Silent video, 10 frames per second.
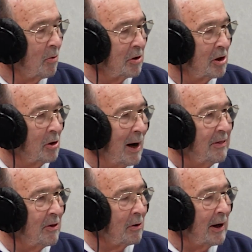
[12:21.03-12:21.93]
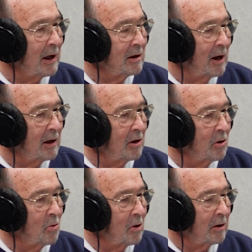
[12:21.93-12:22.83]
Well, you know, I thought I I
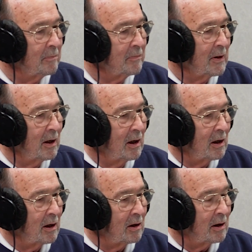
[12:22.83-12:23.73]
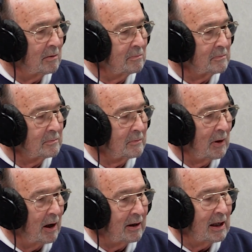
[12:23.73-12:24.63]
knew. Uh, uh,
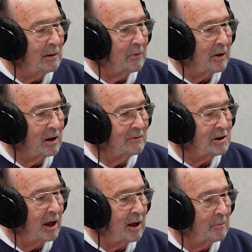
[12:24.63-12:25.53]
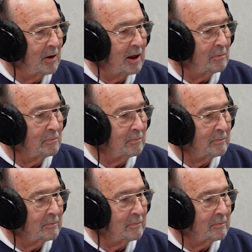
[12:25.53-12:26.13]
I can't even think of his damn name.